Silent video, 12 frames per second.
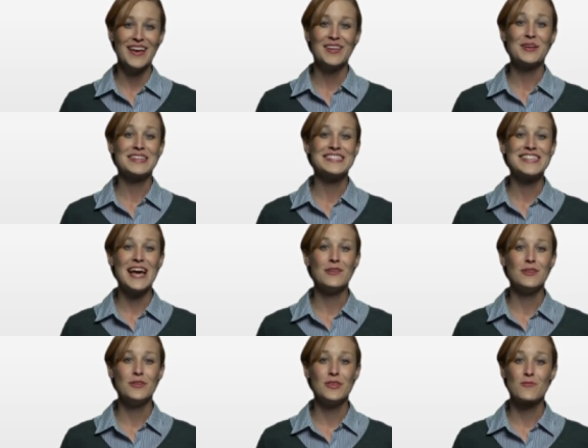You can
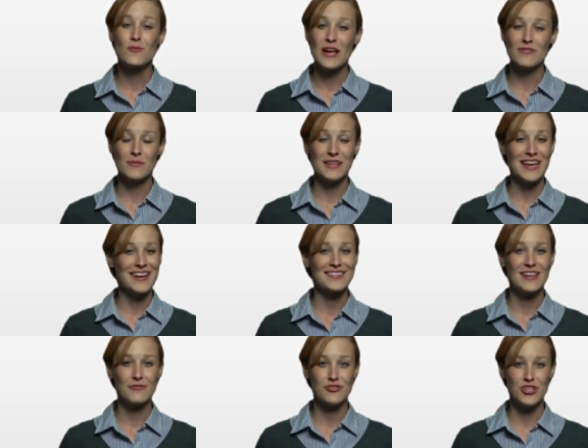download them right from the
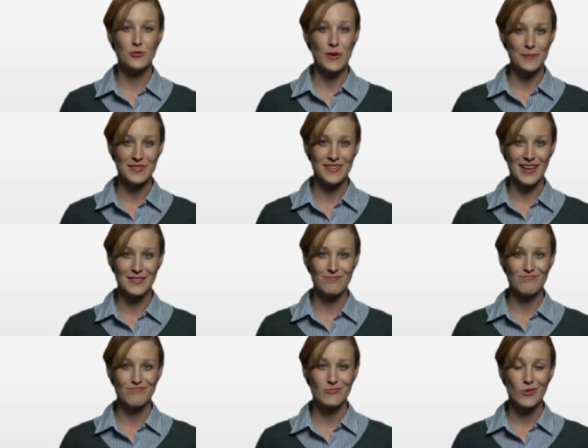SFG website.
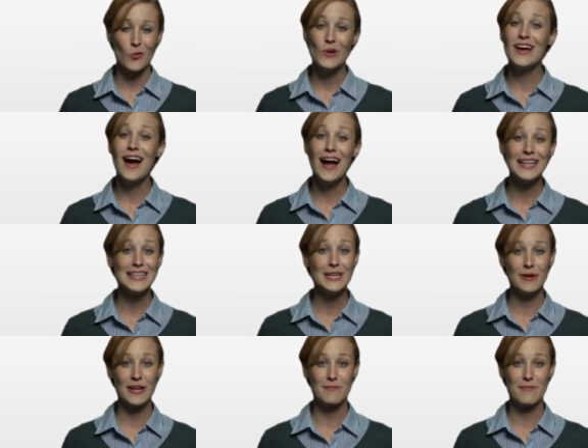We highly
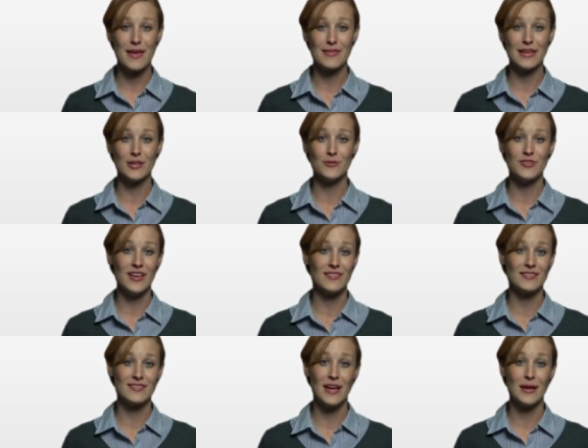recommend that you take
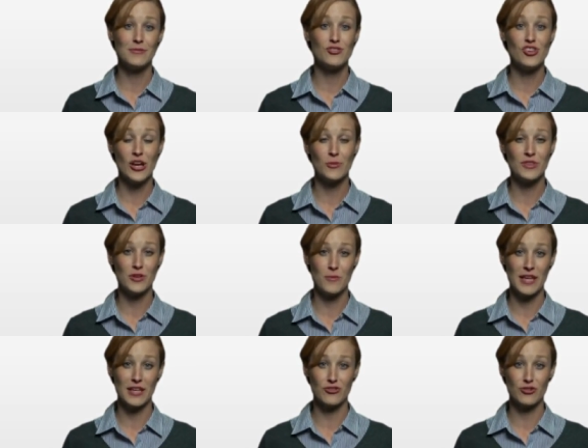the time to check with your
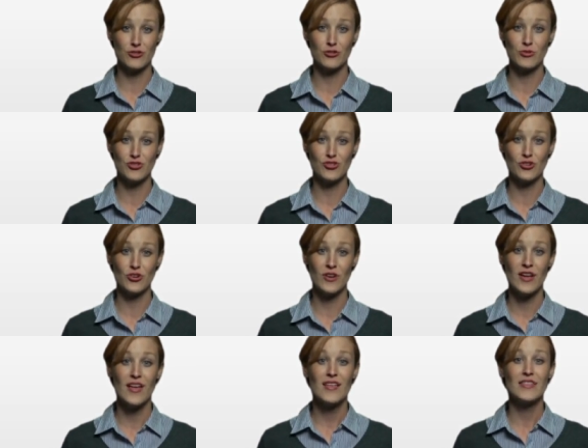manager to ensure
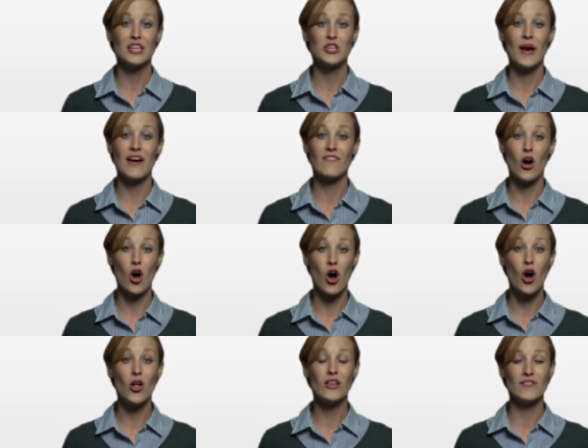that you have
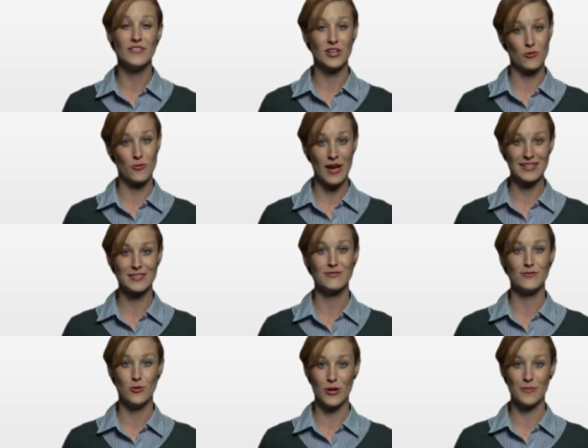all of the correct
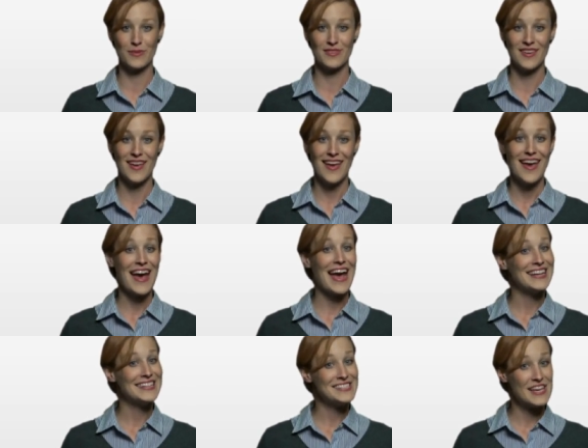forms.
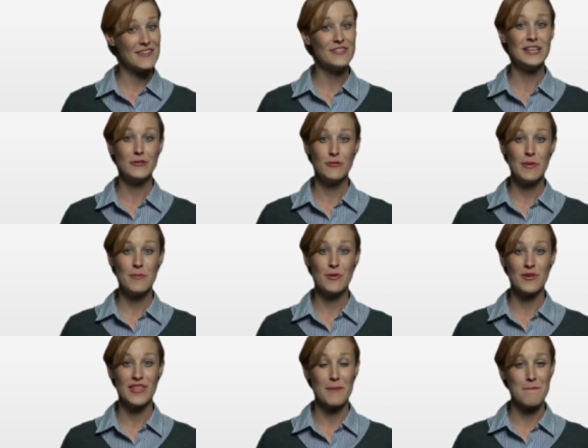And definitely
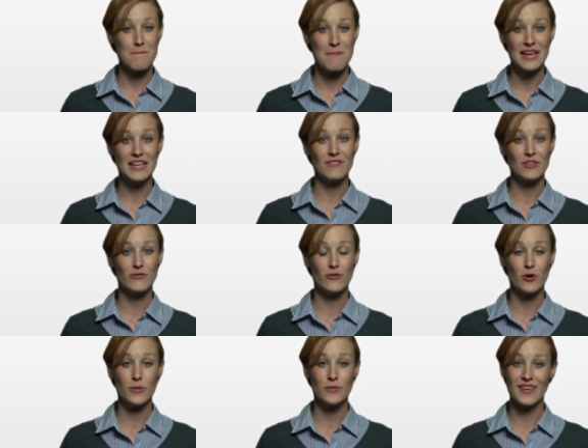remember that many of the
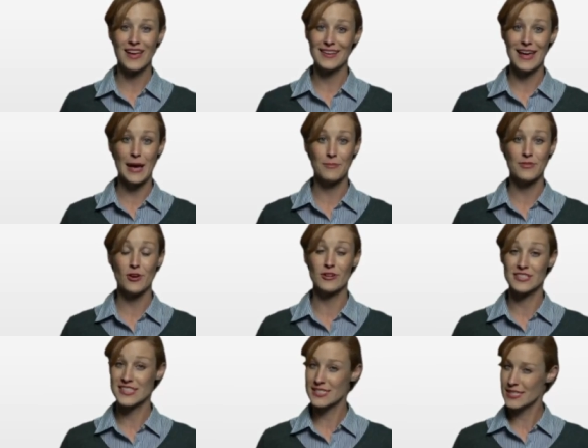forms and apps are
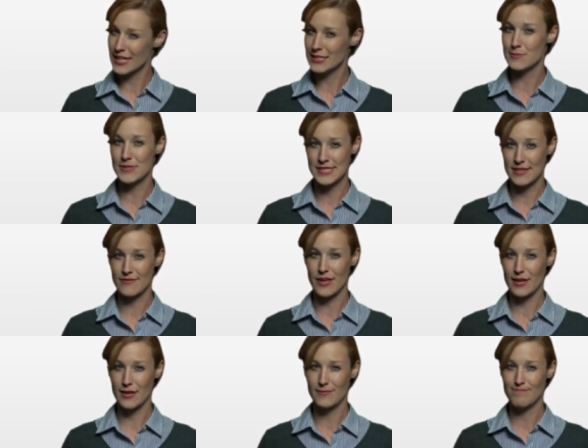
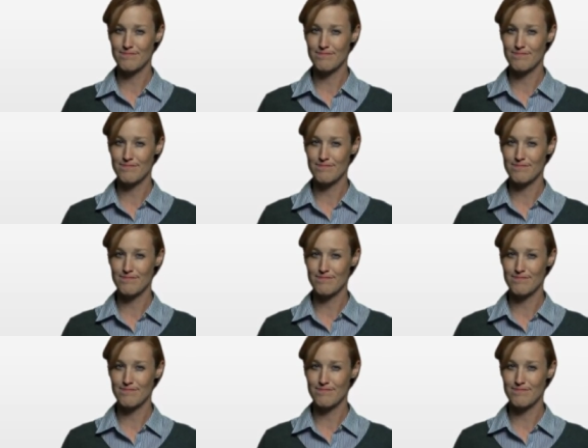state-specific.